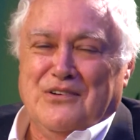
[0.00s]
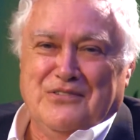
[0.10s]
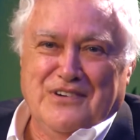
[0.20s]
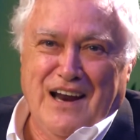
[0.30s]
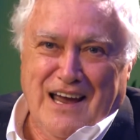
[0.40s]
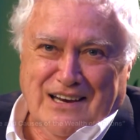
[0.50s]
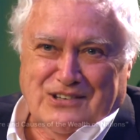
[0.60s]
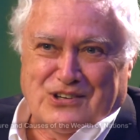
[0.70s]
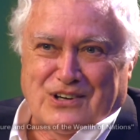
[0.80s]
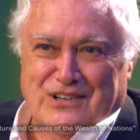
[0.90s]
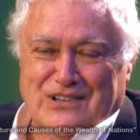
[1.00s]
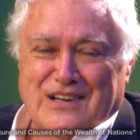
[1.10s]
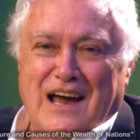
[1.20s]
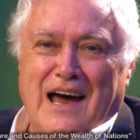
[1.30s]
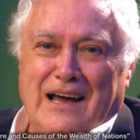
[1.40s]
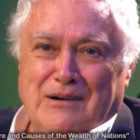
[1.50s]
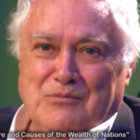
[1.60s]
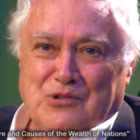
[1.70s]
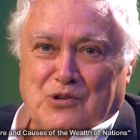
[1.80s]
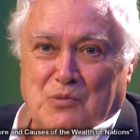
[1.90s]
of nations,
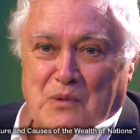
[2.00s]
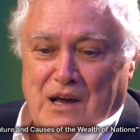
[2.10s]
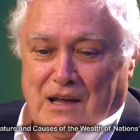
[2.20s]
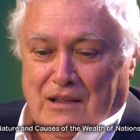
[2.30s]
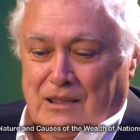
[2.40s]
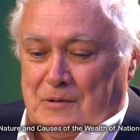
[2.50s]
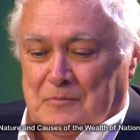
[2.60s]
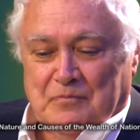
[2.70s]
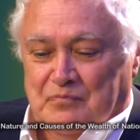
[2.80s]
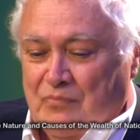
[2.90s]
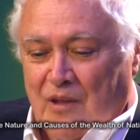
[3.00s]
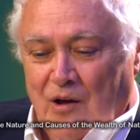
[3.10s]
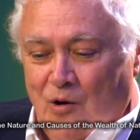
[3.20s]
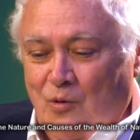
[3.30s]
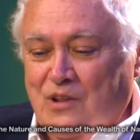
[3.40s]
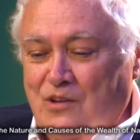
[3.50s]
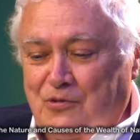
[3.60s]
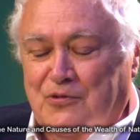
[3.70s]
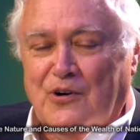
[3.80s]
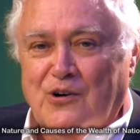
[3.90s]
Adam Smith, who in the
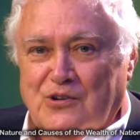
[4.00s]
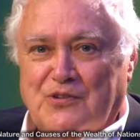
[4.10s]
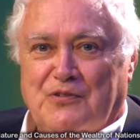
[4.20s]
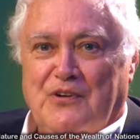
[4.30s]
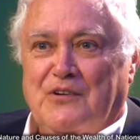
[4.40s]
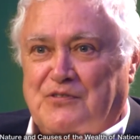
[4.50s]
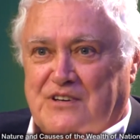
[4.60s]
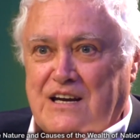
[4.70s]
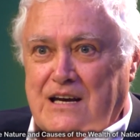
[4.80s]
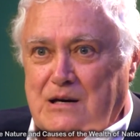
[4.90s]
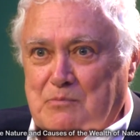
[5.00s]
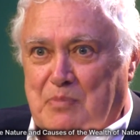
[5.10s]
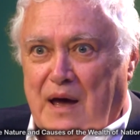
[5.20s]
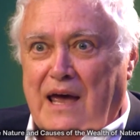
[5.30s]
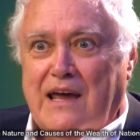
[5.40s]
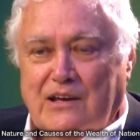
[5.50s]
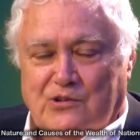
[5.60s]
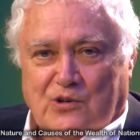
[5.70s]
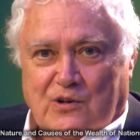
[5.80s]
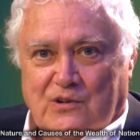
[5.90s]
first 15
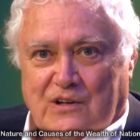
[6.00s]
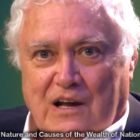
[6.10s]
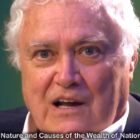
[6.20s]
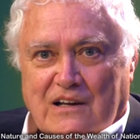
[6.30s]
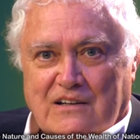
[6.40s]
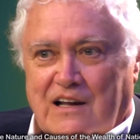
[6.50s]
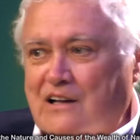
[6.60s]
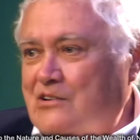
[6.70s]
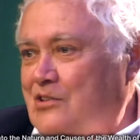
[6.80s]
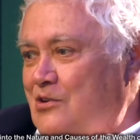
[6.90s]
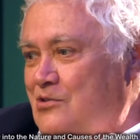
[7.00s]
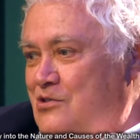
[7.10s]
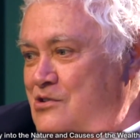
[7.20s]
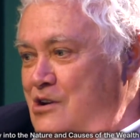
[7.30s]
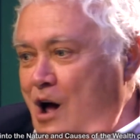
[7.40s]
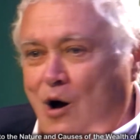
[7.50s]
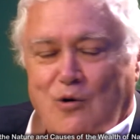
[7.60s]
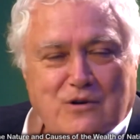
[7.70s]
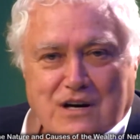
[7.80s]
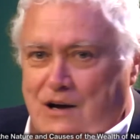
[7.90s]
pages says there's
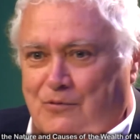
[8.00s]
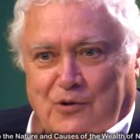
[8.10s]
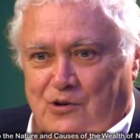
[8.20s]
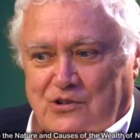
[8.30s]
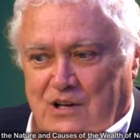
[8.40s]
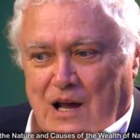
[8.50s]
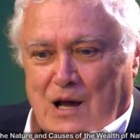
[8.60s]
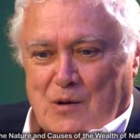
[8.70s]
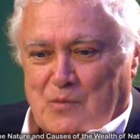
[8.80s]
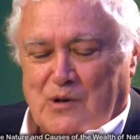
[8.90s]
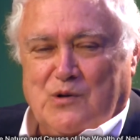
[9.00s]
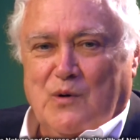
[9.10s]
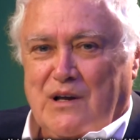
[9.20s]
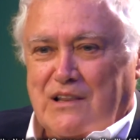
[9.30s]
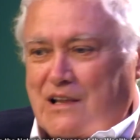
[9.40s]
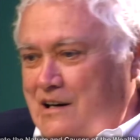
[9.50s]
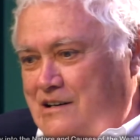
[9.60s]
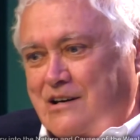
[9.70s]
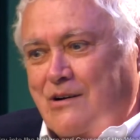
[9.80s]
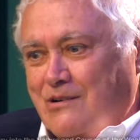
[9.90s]
no difference between the
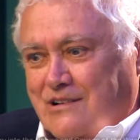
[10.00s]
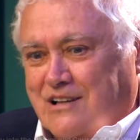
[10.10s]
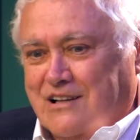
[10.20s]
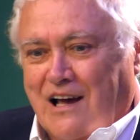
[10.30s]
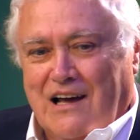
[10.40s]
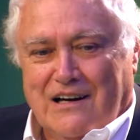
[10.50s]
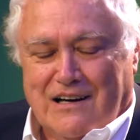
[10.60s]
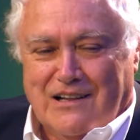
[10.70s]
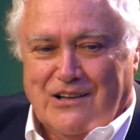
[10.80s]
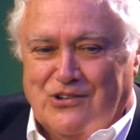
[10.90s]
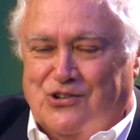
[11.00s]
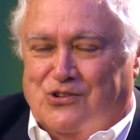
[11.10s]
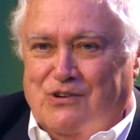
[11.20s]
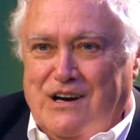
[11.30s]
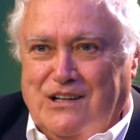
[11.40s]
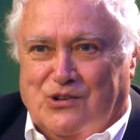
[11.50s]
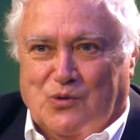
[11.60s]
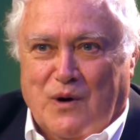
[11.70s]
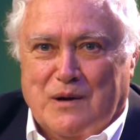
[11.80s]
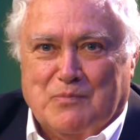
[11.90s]
Duke's son and the street
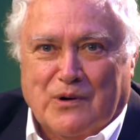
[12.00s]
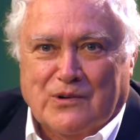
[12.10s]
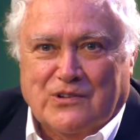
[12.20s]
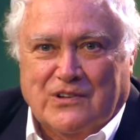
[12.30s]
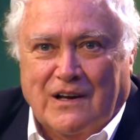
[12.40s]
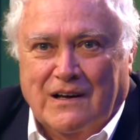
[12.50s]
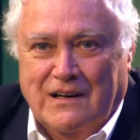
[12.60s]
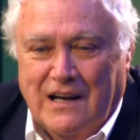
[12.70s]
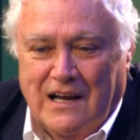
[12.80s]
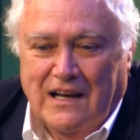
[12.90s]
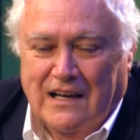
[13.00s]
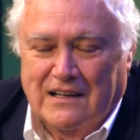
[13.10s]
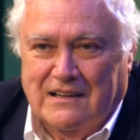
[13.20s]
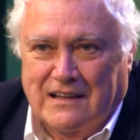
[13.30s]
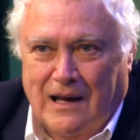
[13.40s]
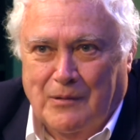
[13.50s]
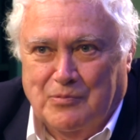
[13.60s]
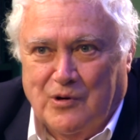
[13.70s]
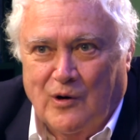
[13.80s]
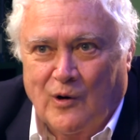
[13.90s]
sweeper's son,
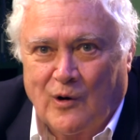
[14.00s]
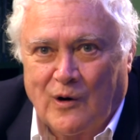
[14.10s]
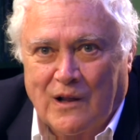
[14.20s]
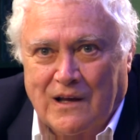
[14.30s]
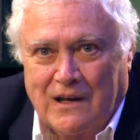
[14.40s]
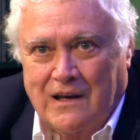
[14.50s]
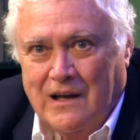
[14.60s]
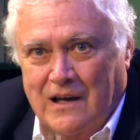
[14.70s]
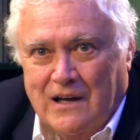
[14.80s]
except early